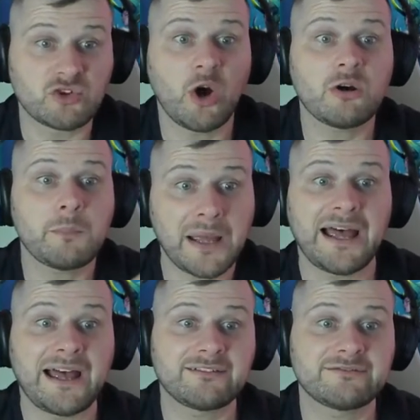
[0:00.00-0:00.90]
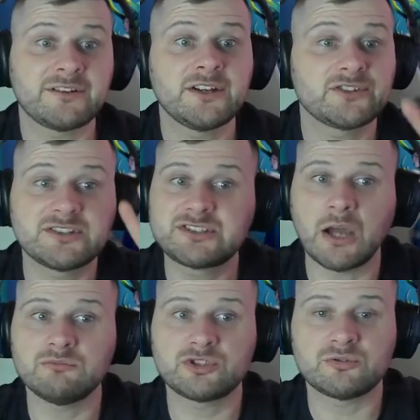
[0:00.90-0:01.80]
the wrong path. So
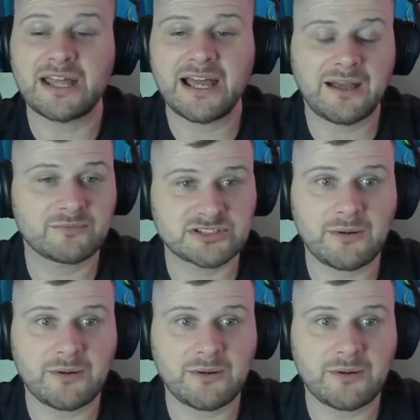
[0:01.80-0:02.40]
don't do that. I'm